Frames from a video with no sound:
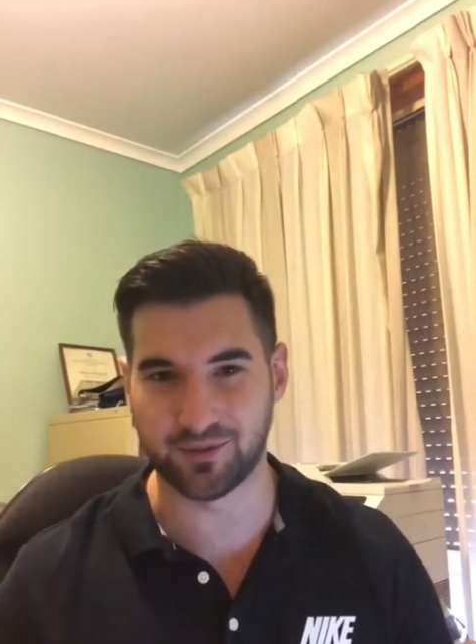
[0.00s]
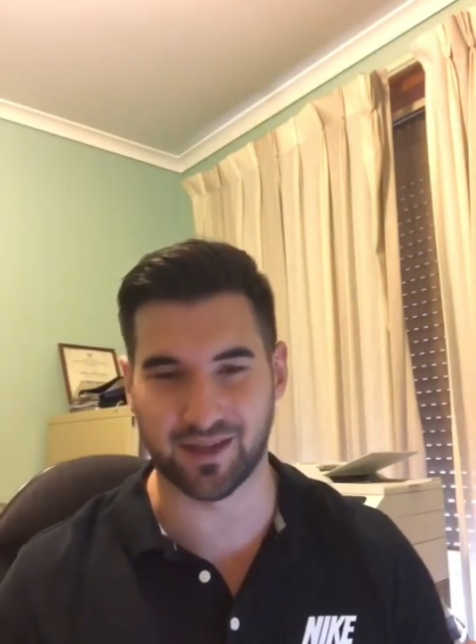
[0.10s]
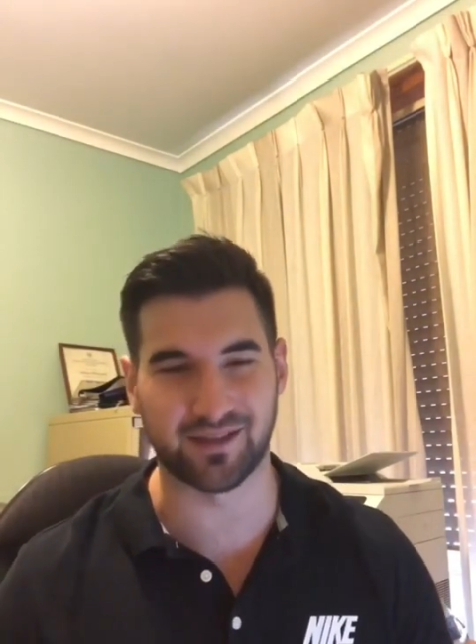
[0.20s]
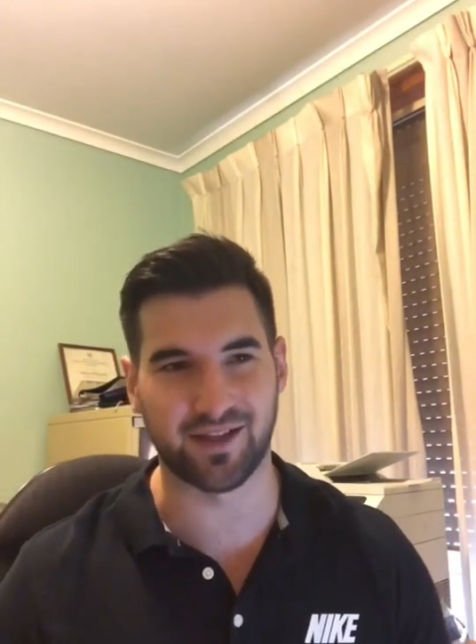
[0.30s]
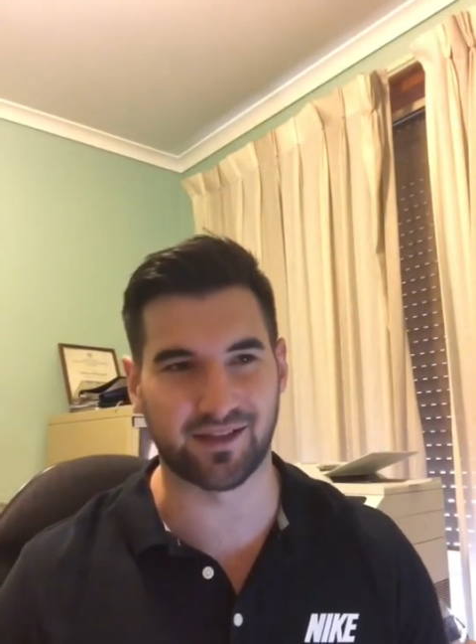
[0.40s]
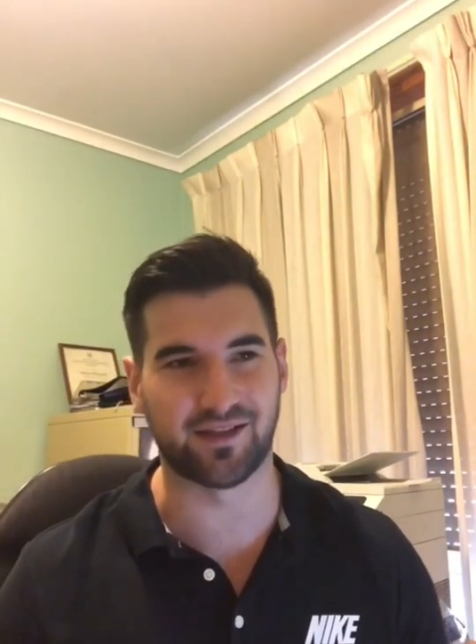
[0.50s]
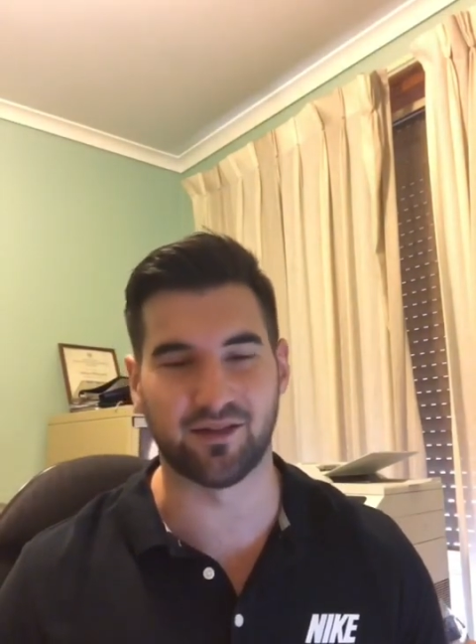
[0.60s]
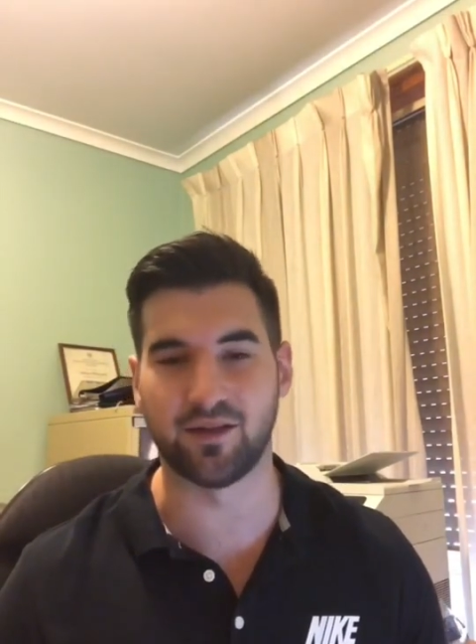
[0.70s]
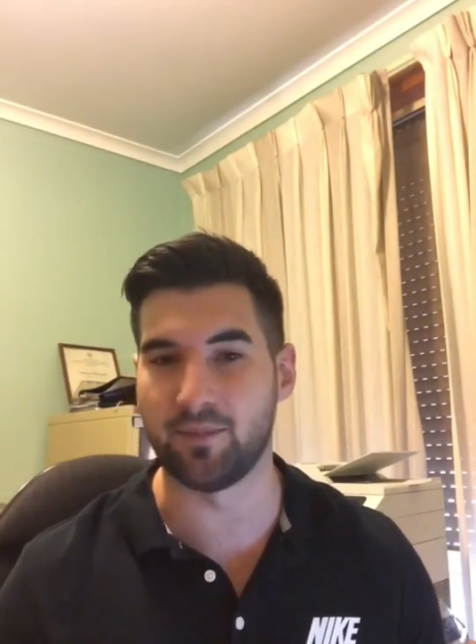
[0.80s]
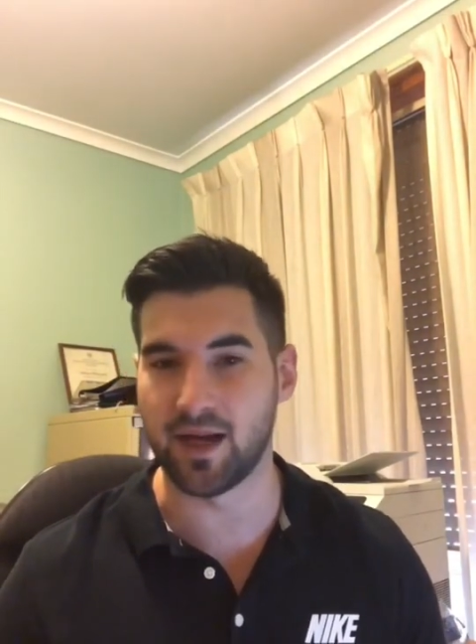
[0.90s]
doesn't
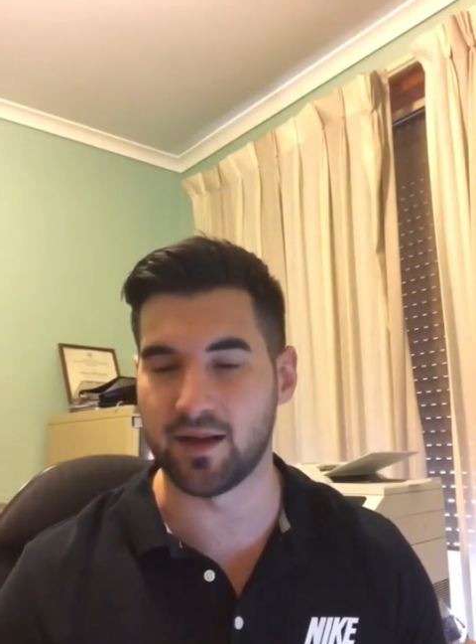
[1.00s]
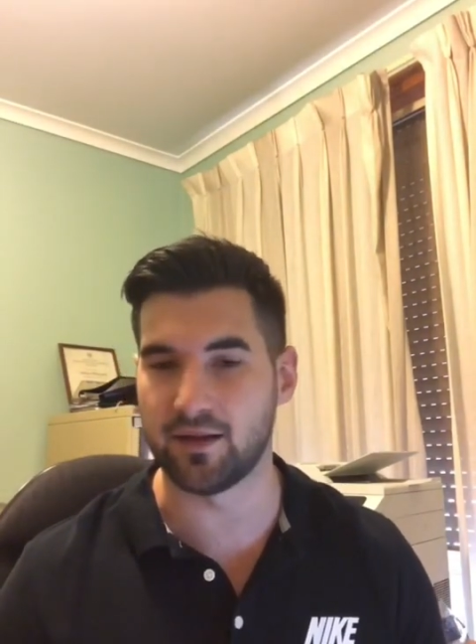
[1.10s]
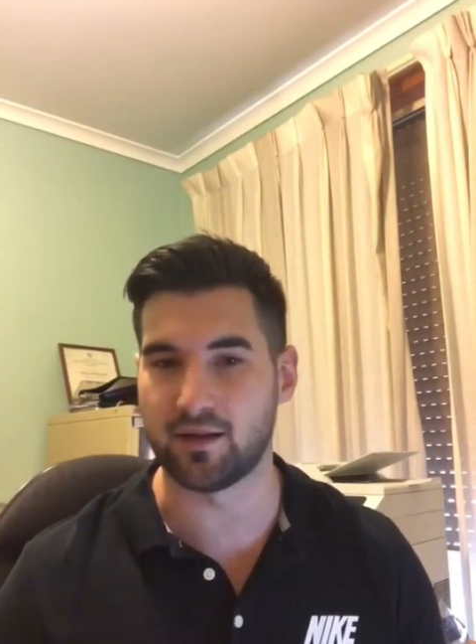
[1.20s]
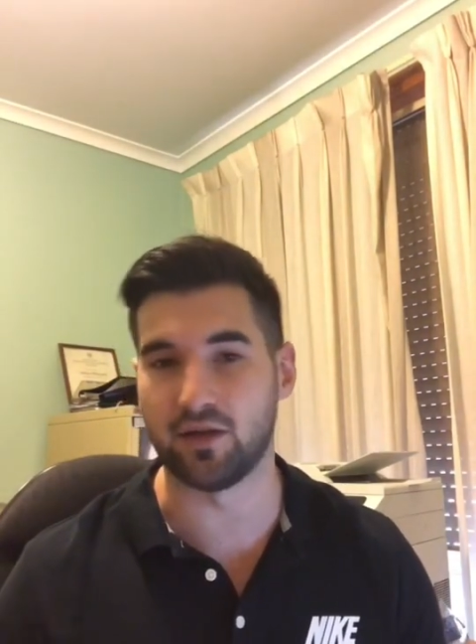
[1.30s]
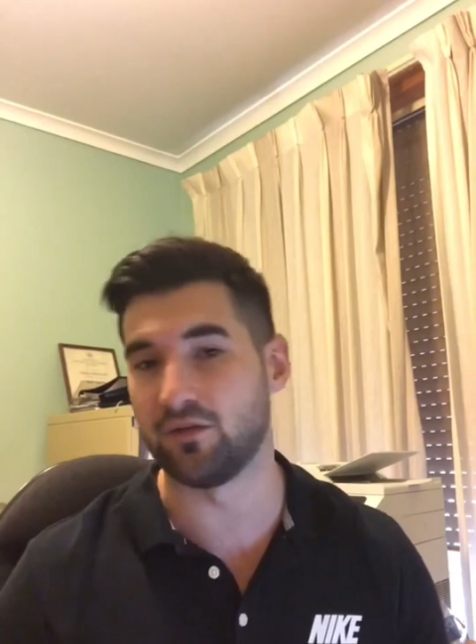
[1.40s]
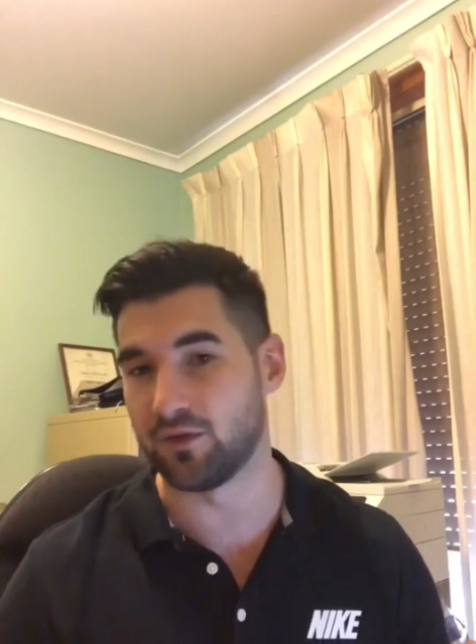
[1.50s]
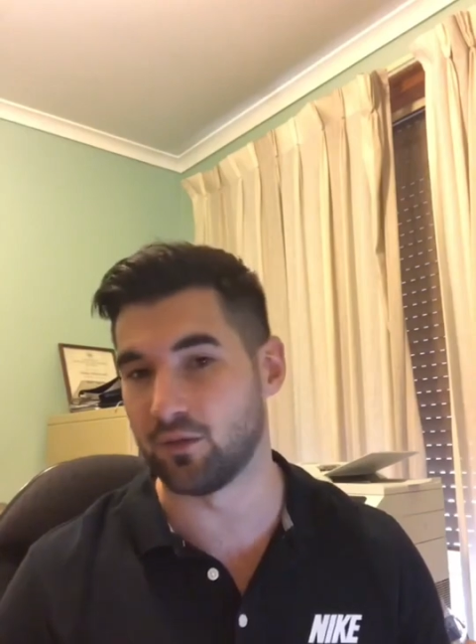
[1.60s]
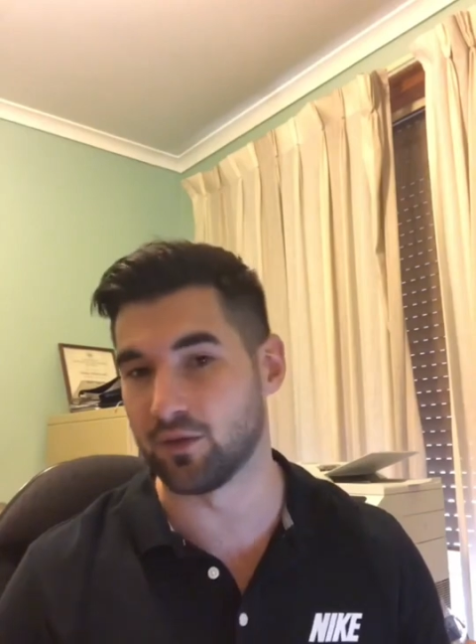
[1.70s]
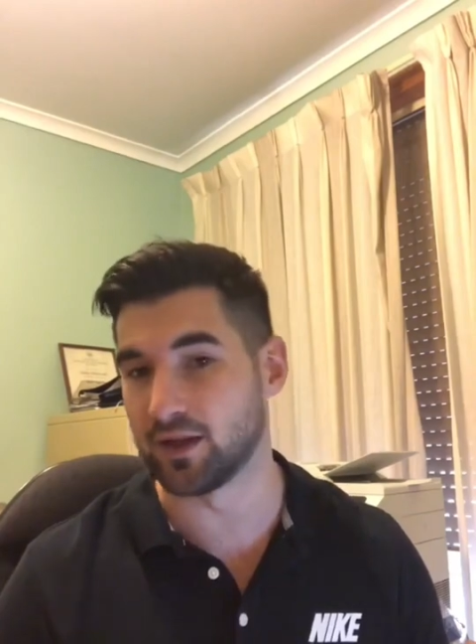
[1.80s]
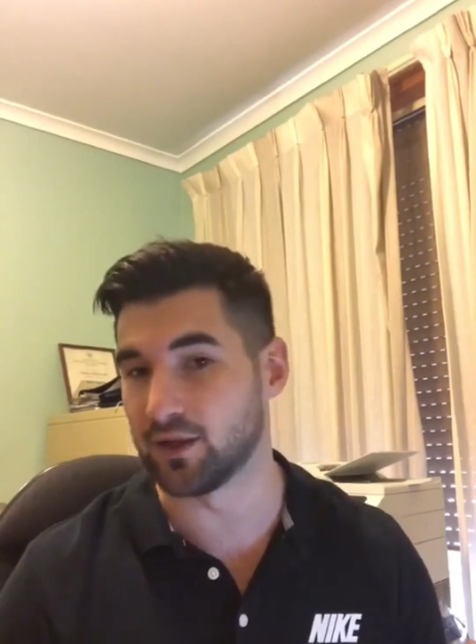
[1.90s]
necessarily mean that you feel
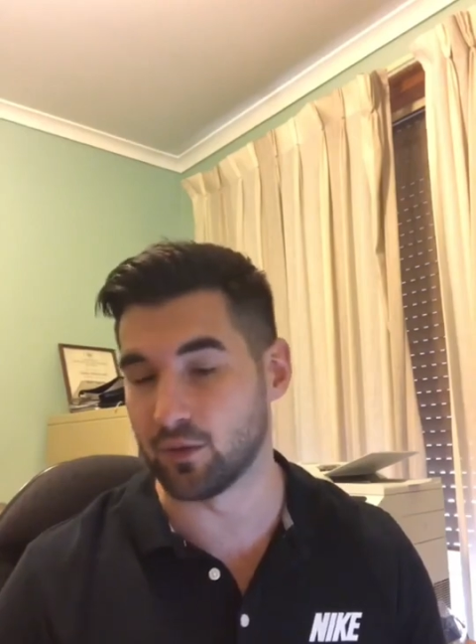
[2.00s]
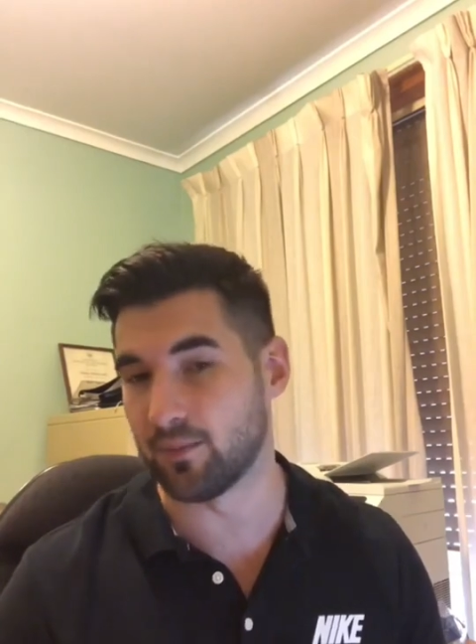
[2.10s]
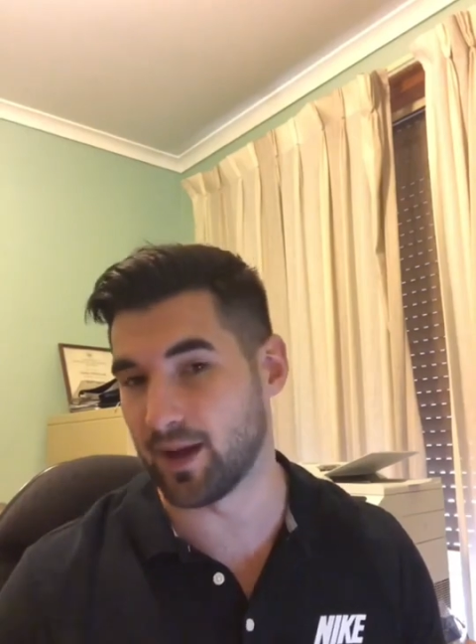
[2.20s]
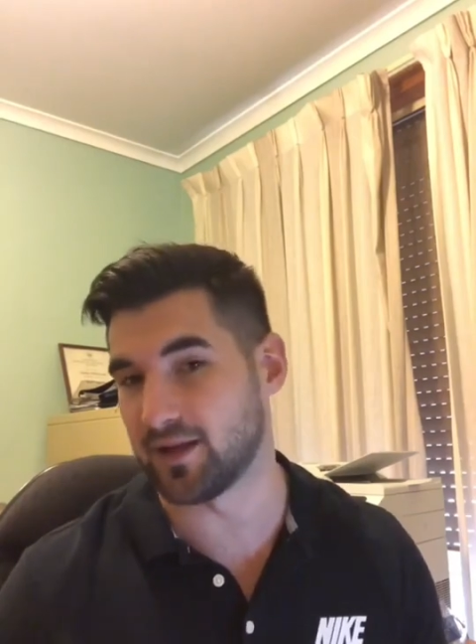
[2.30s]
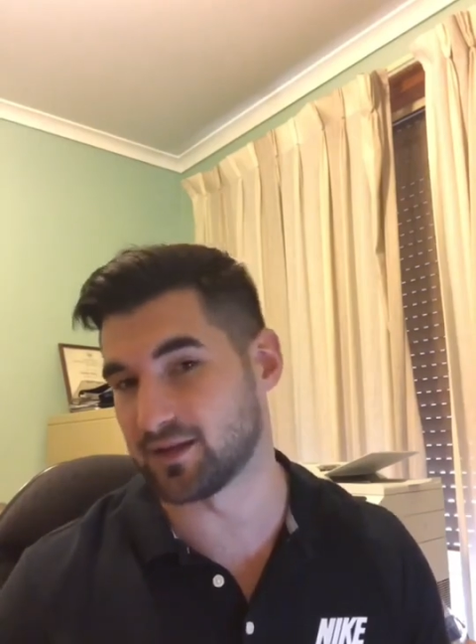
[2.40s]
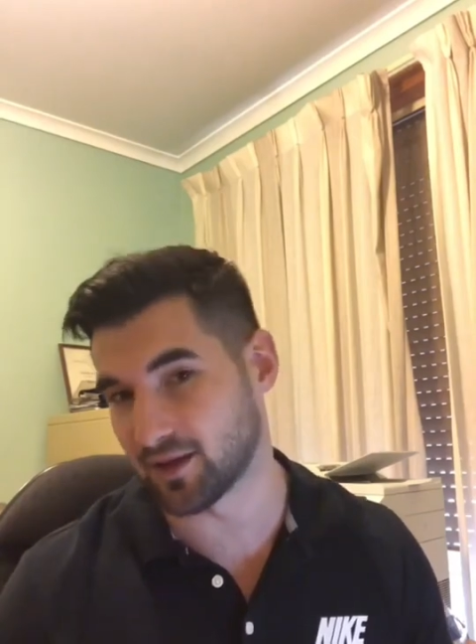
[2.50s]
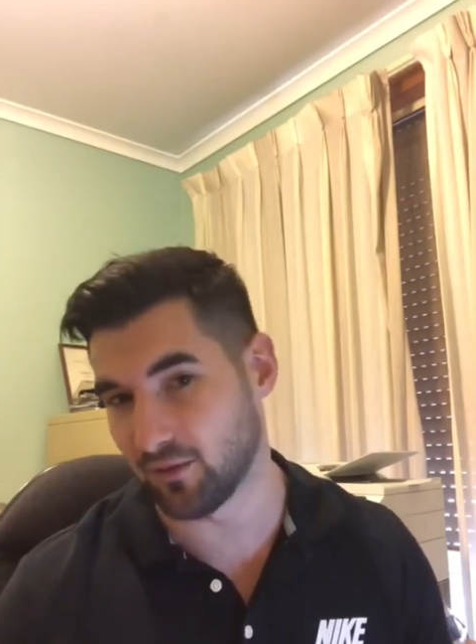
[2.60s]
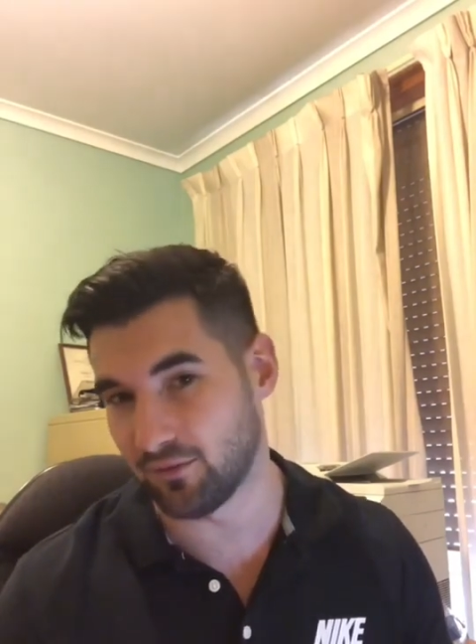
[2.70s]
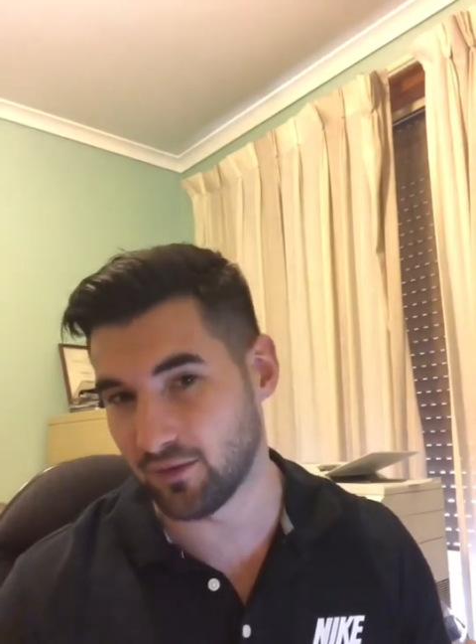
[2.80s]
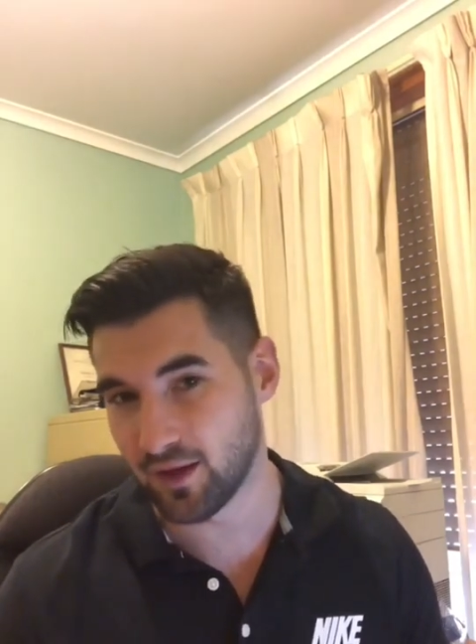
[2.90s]
really good about
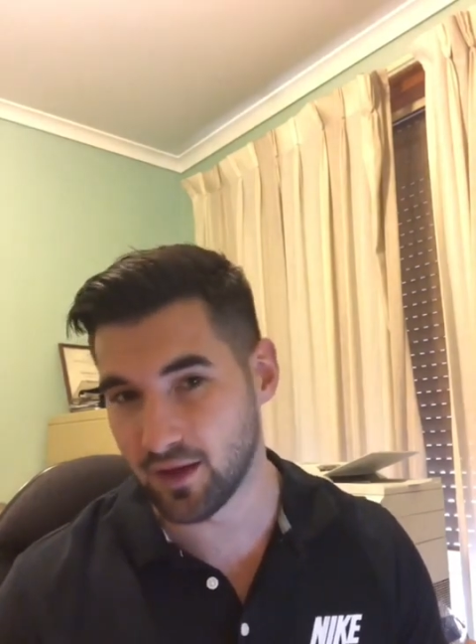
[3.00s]
yourself.